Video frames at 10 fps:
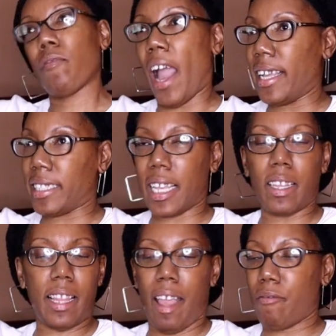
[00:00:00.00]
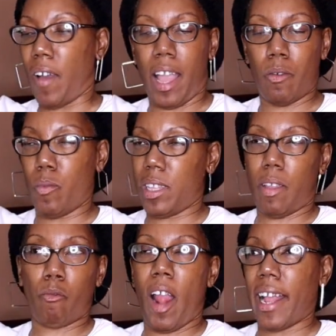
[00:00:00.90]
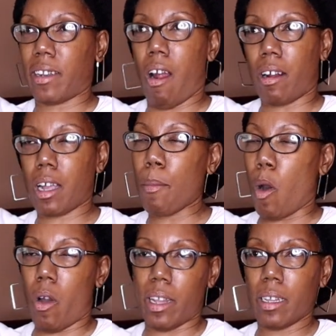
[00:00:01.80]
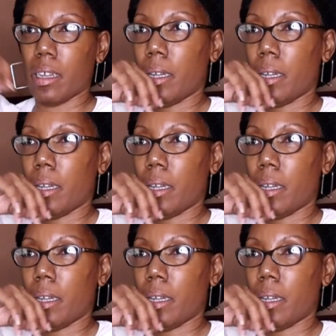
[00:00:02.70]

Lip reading: fight in that fight with Ragnar. Come on.